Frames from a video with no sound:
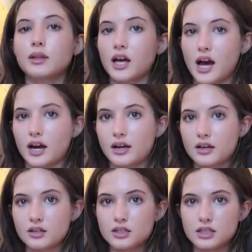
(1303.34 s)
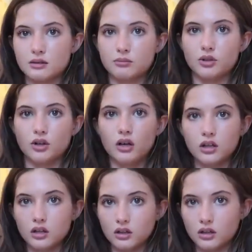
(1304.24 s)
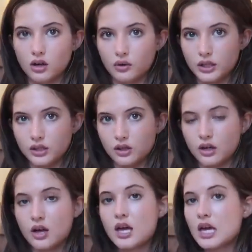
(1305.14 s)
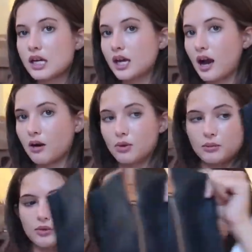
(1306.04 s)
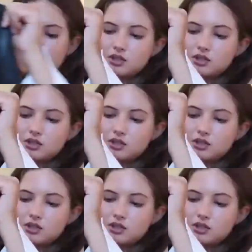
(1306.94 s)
black, simple, low heel cowboy boots.